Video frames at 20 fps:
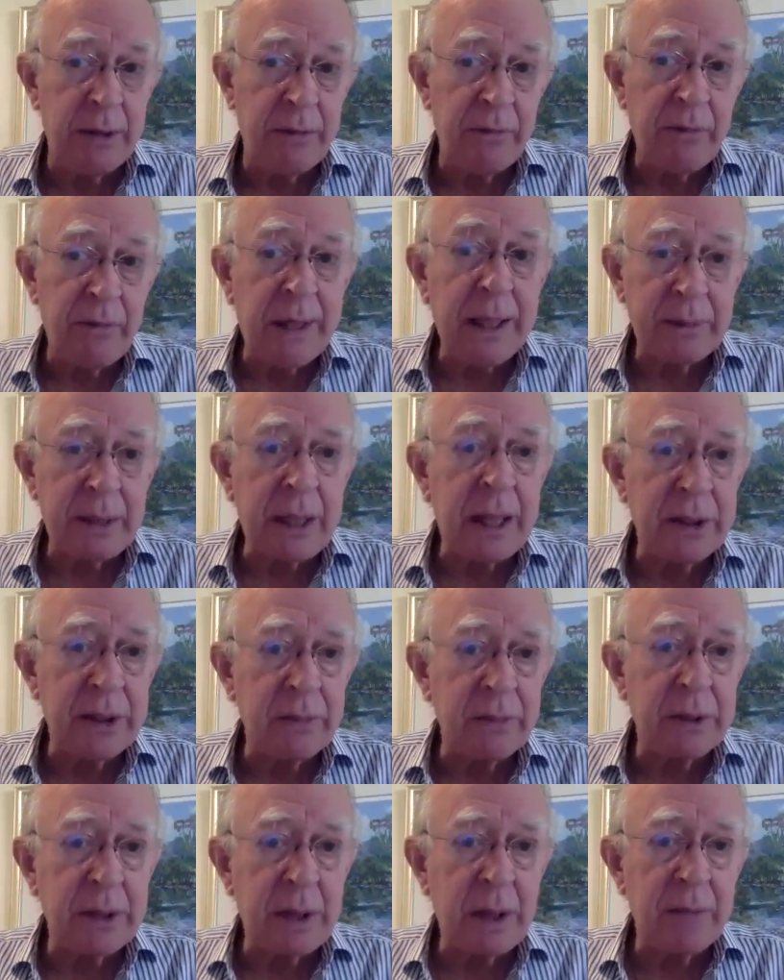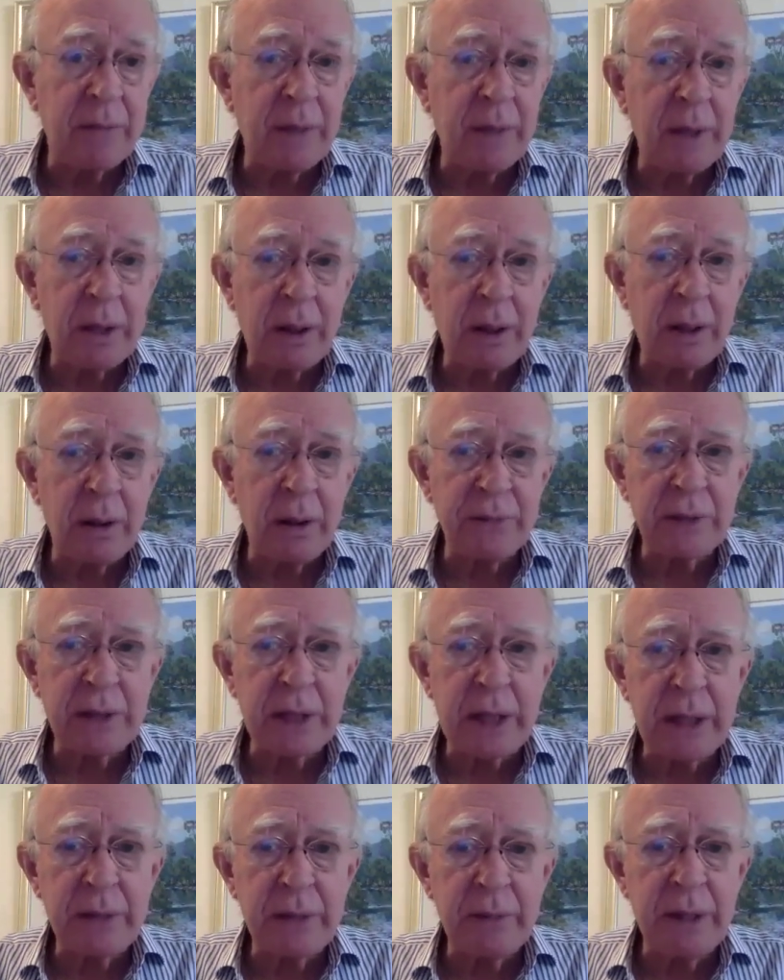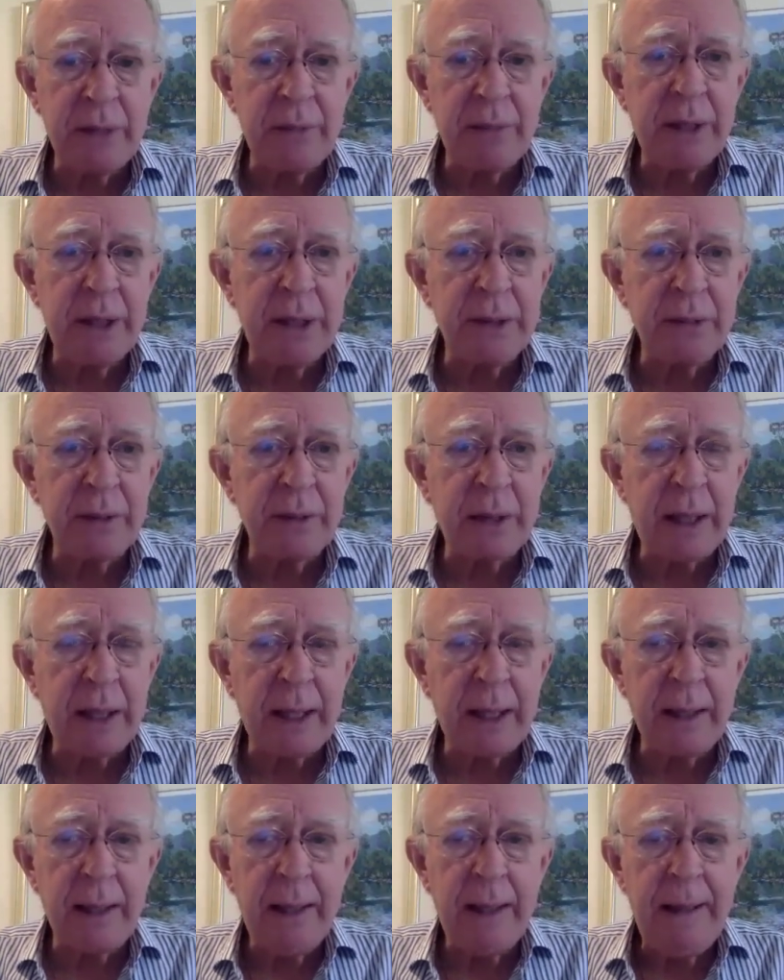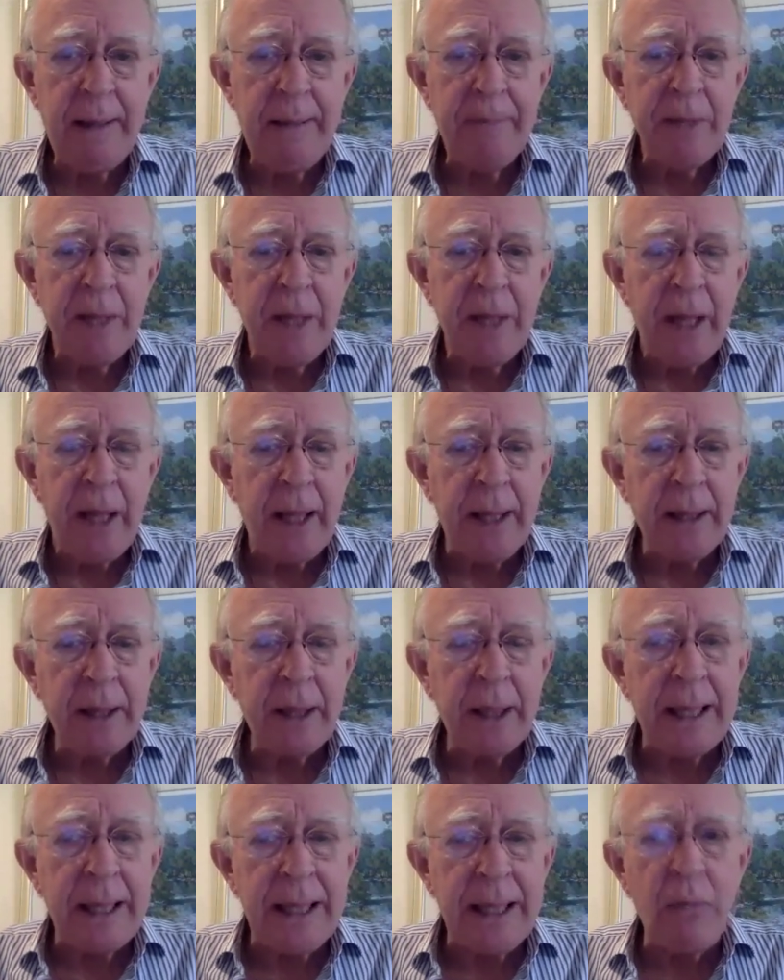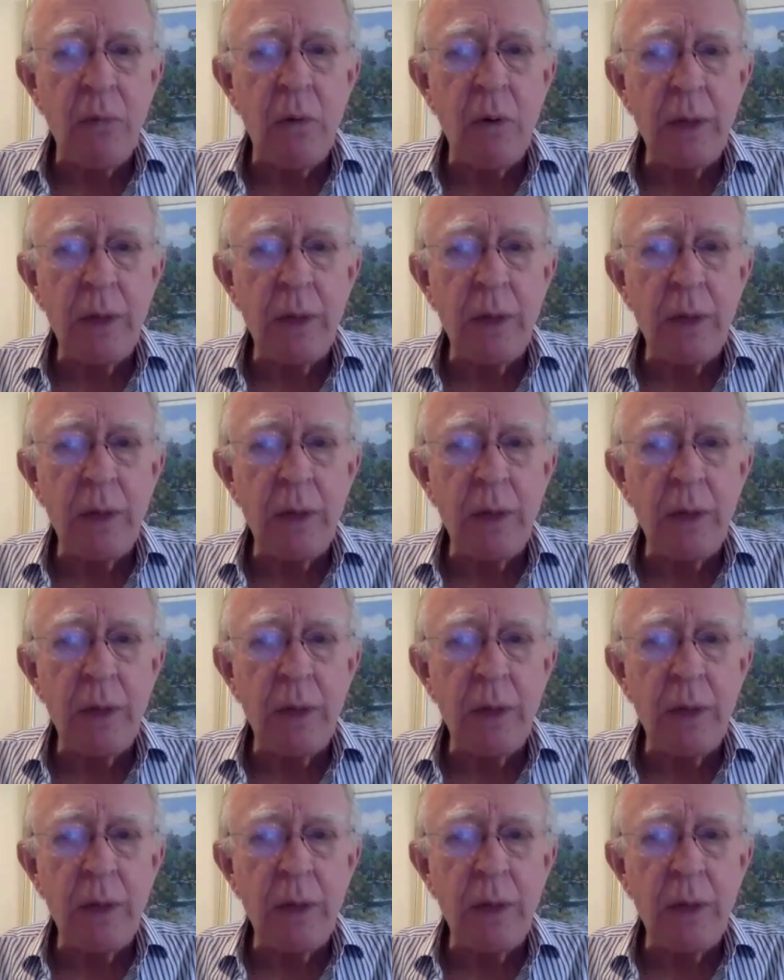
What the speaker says: developed as a result of my conversation with him in this regard, and that he